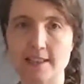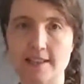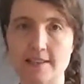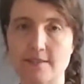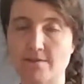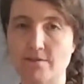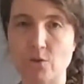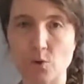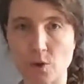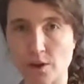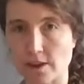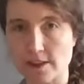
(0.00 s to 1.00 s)
is
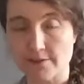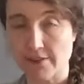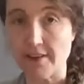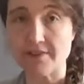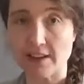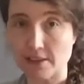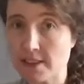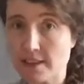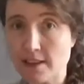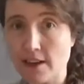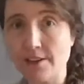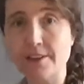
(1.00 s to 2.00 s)
$4,000 to
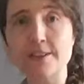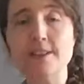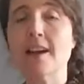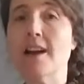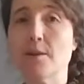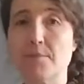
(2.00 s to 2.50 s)
$5,000,